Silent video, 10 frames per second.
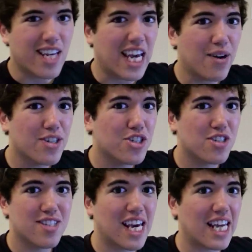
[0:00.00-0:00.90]
Garrett's
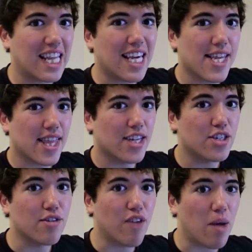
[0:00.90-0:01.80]
just like the Heath
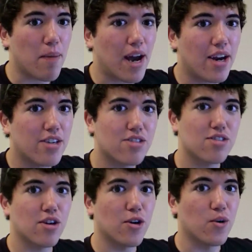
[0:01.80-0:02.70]
Ledger vampires,
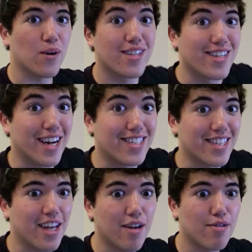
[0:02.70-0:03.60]
so what's not
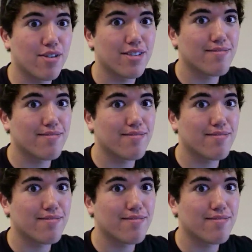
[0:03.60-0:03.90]
to love?